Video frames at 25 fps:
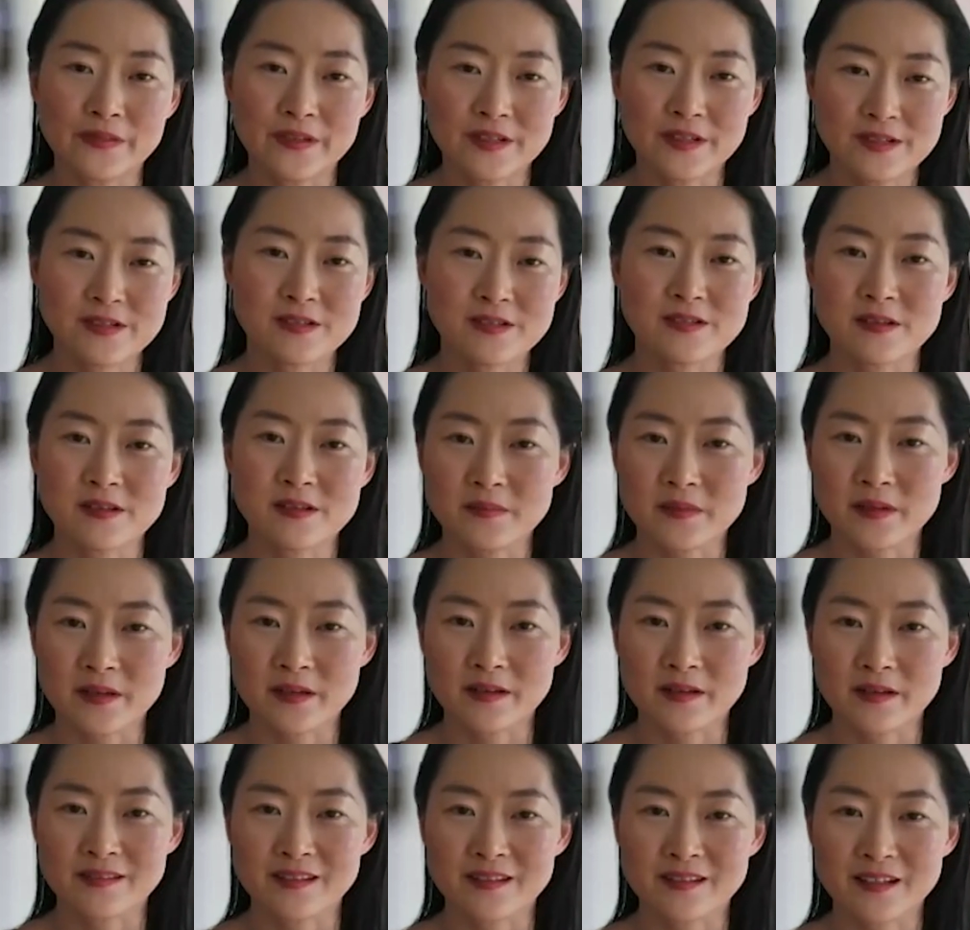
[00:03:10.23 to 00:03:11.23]
this is
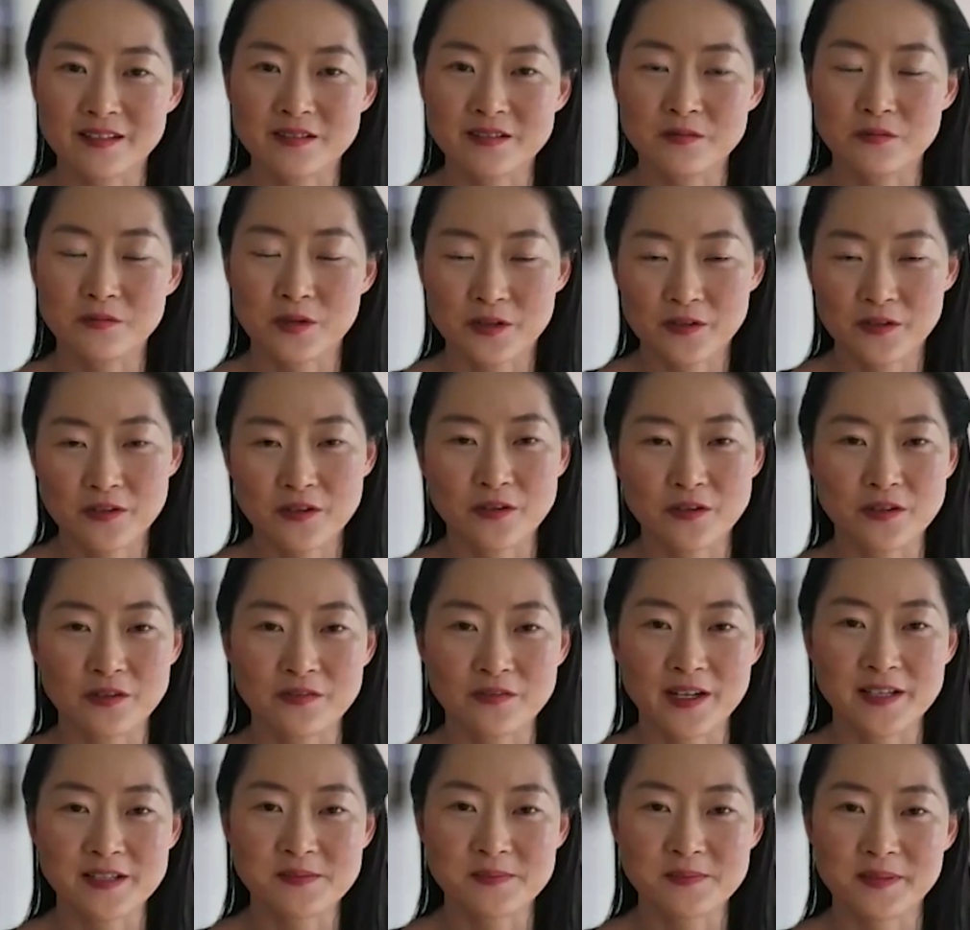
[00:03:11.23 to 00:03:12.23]
something that's worth your
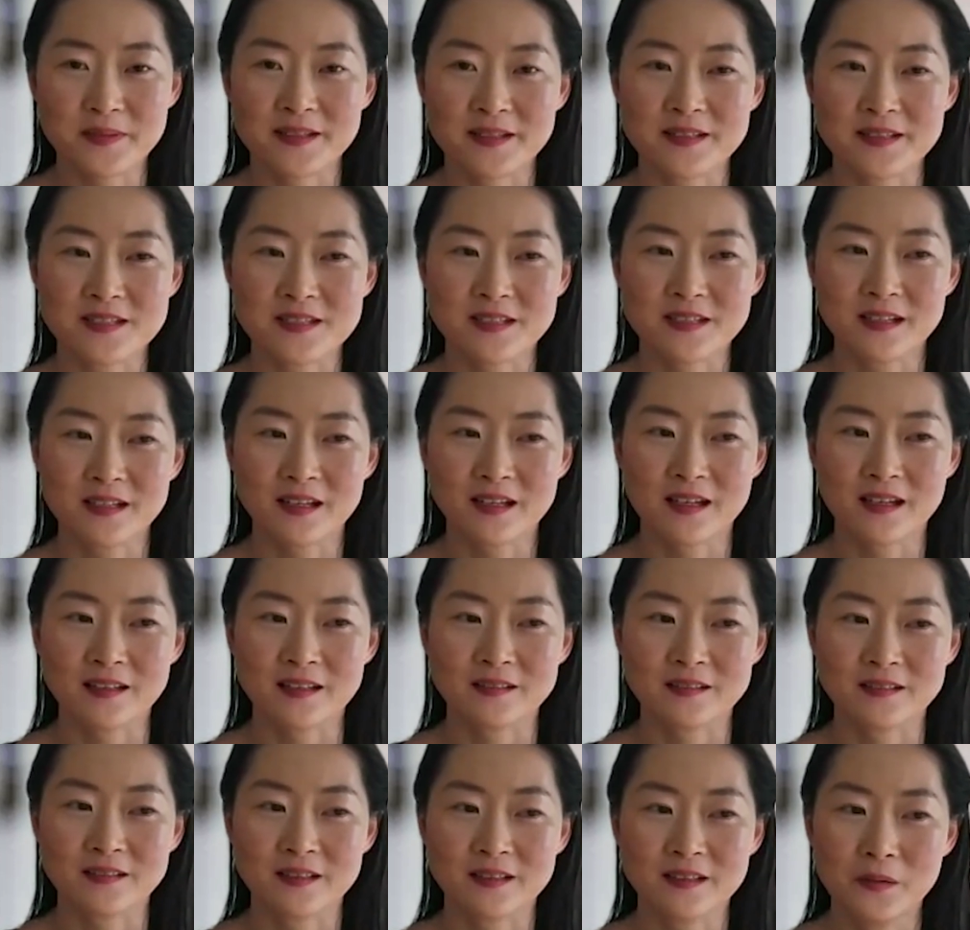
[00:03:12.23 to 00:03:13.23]
investment
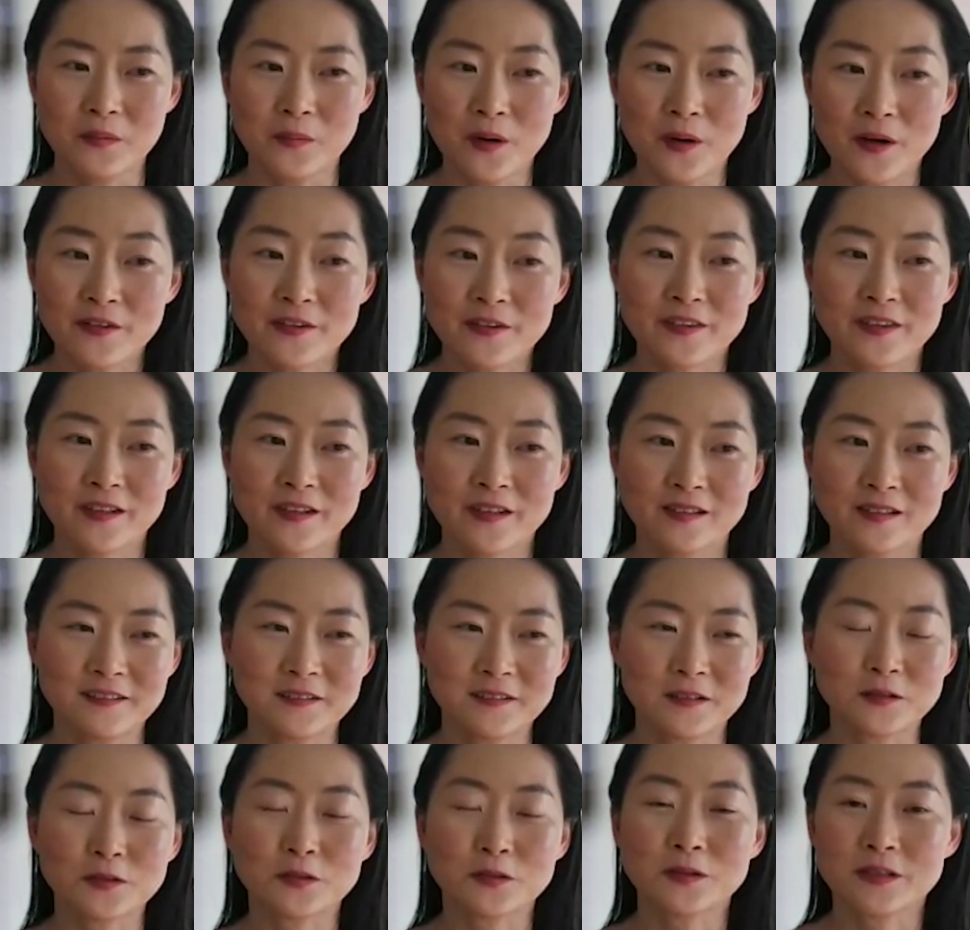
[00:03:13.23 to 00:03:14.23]
and worth
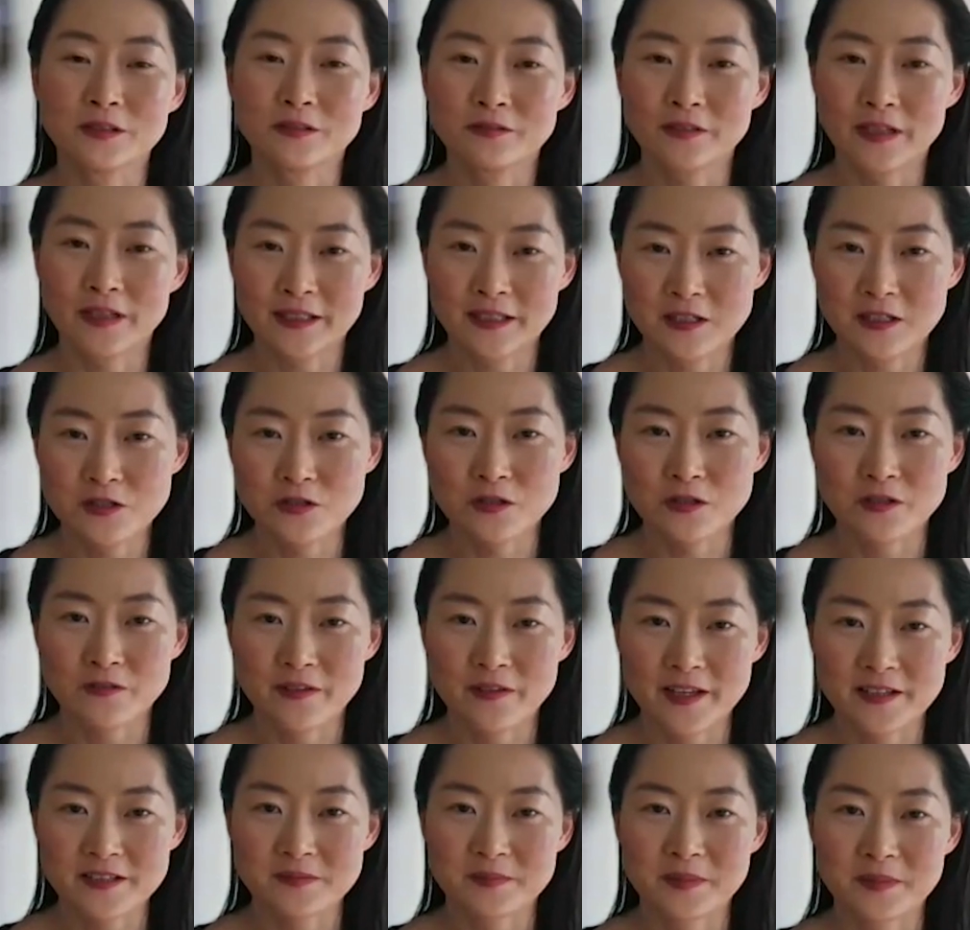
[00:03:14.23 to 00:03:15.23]
not only the financial
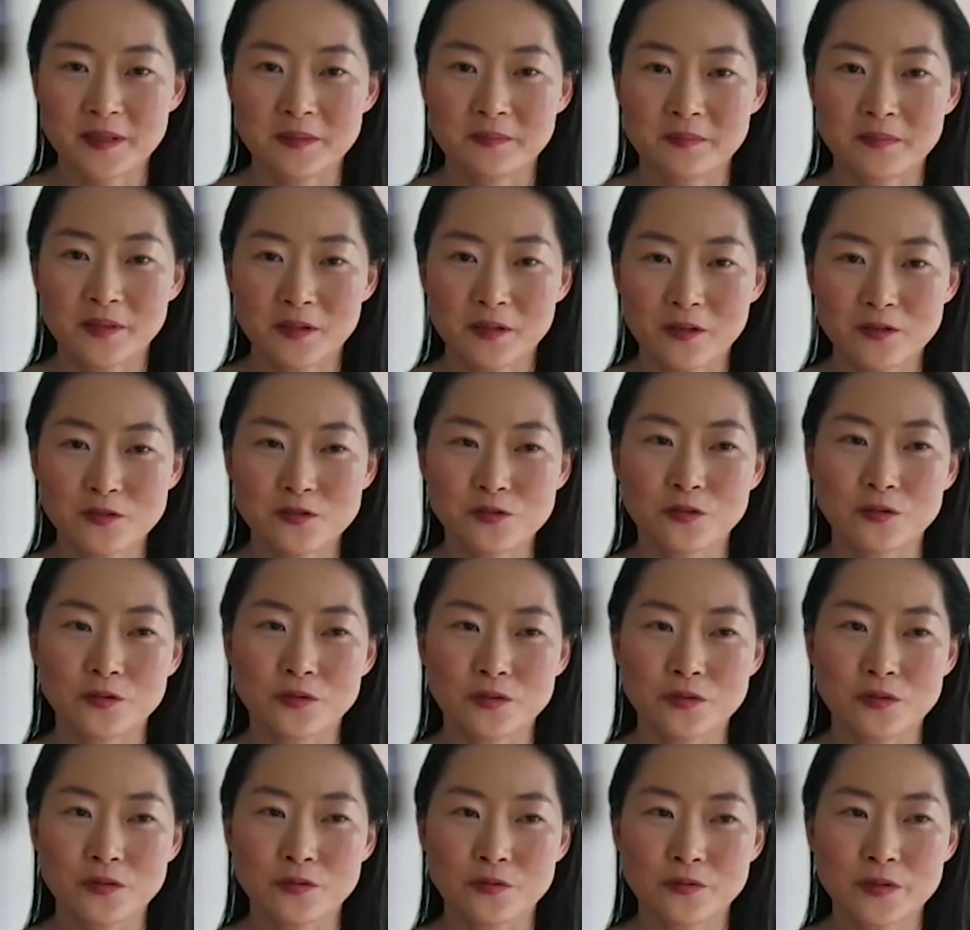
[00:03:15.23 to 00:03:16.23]
investment, but also
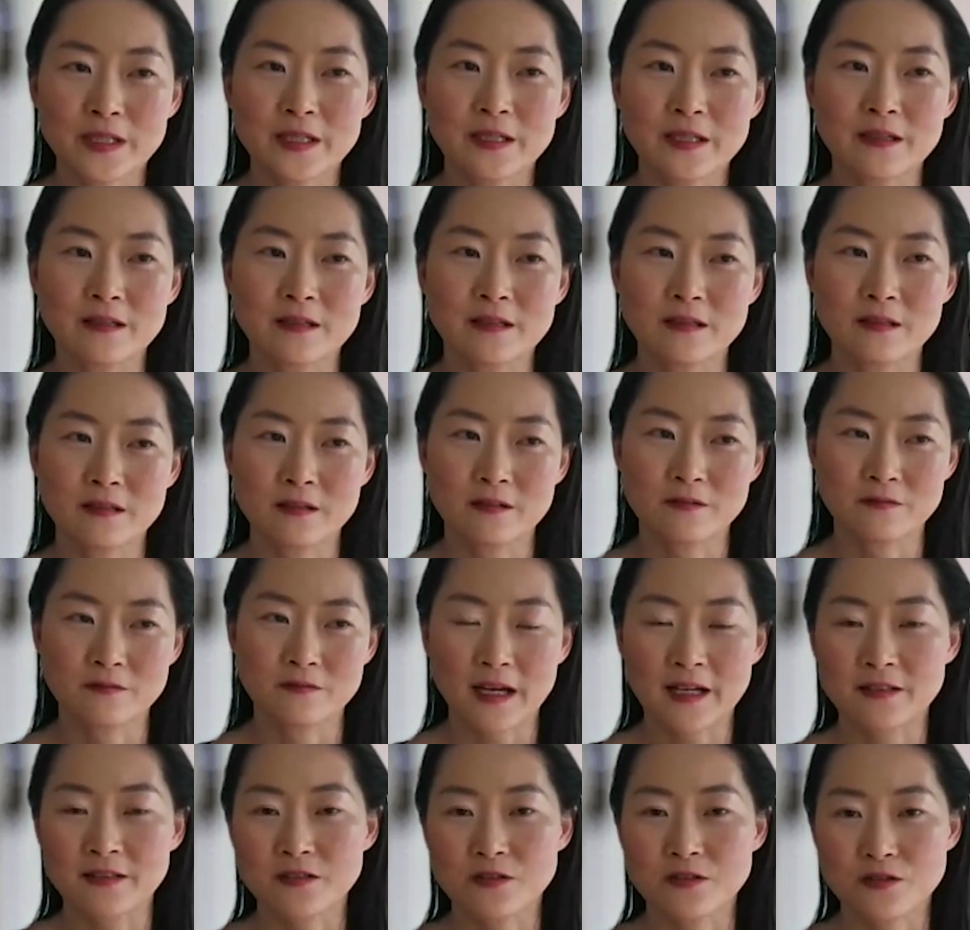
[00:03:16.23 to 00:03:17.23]
you really
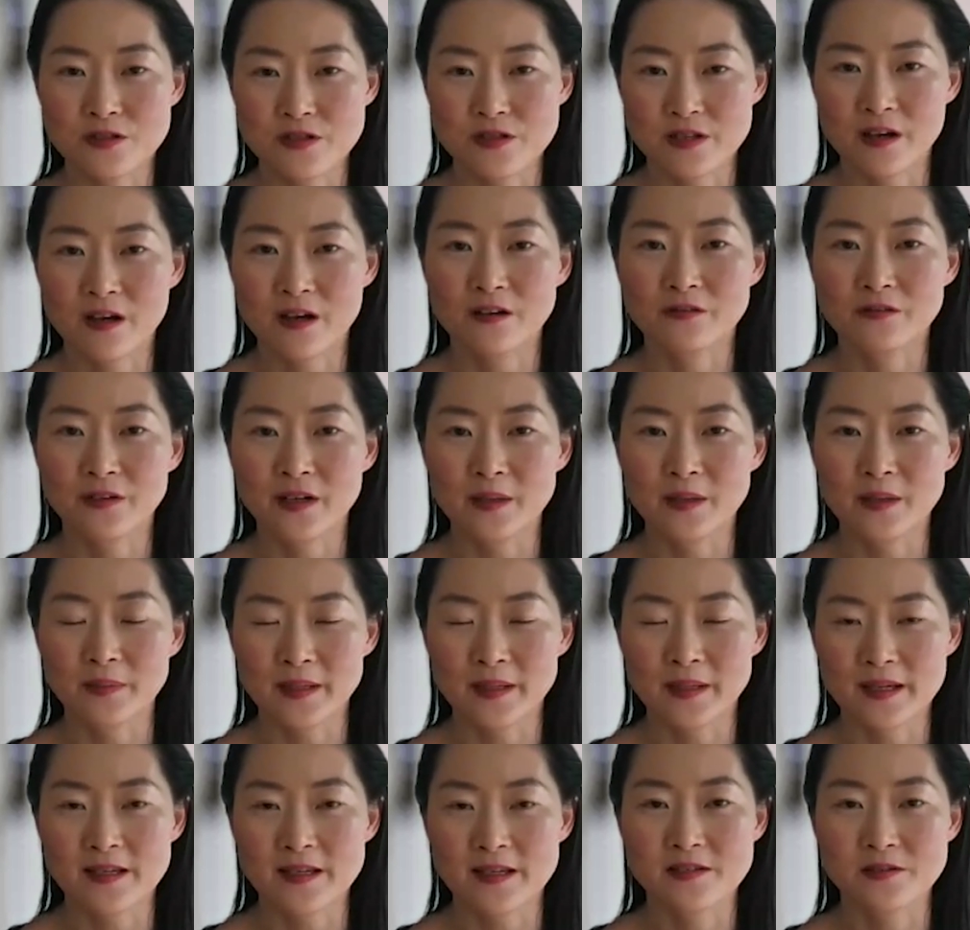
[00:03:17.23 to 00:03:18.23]
find yourself a
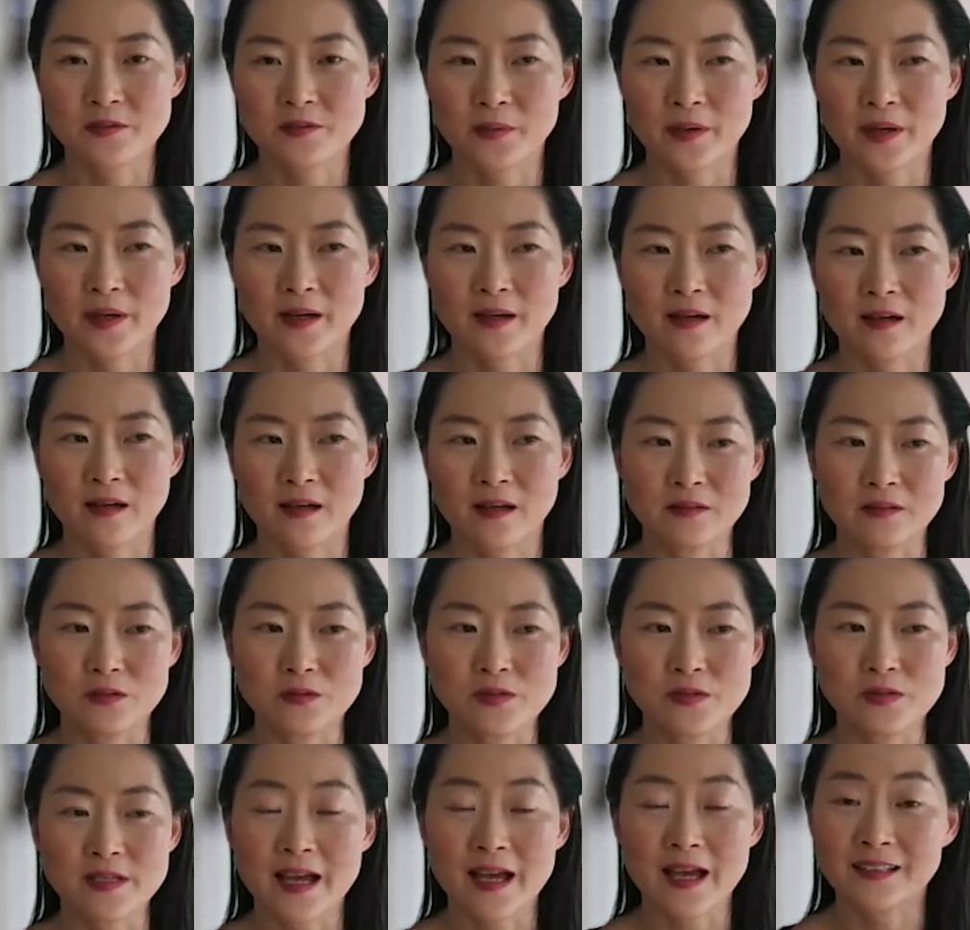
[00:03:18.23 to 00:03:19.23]
place where you
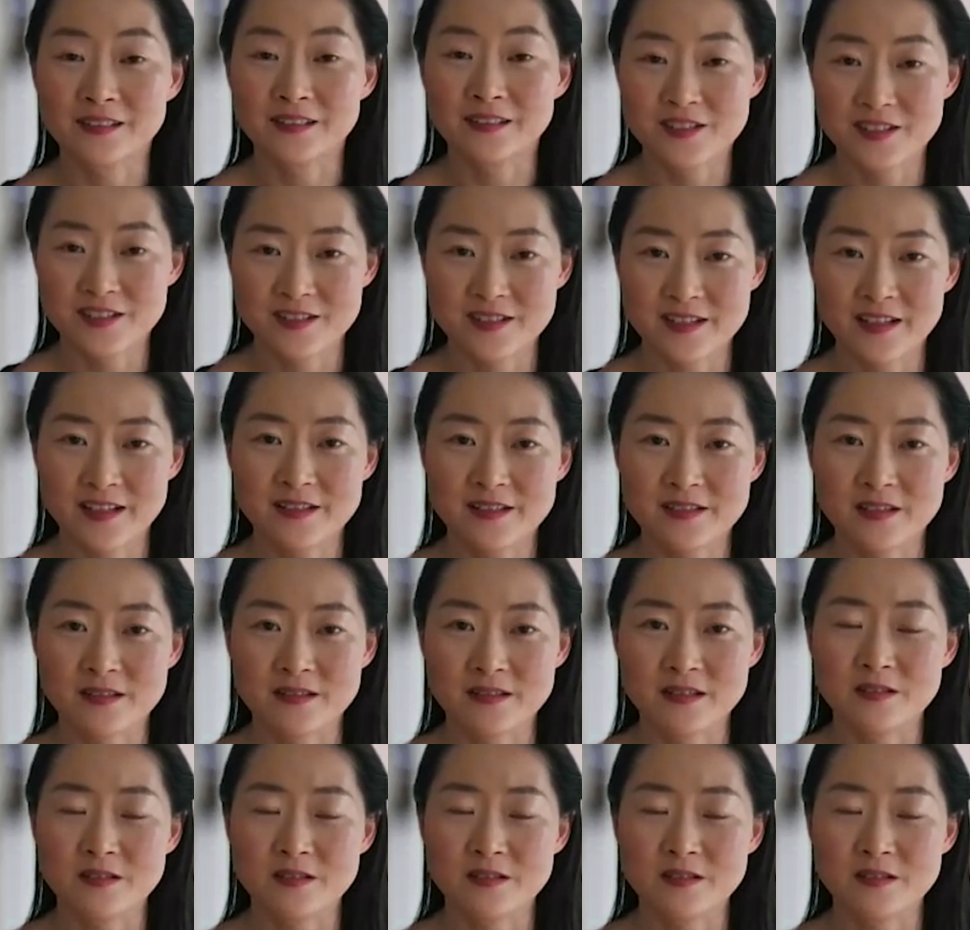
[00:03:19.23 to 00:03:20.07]
see other successes.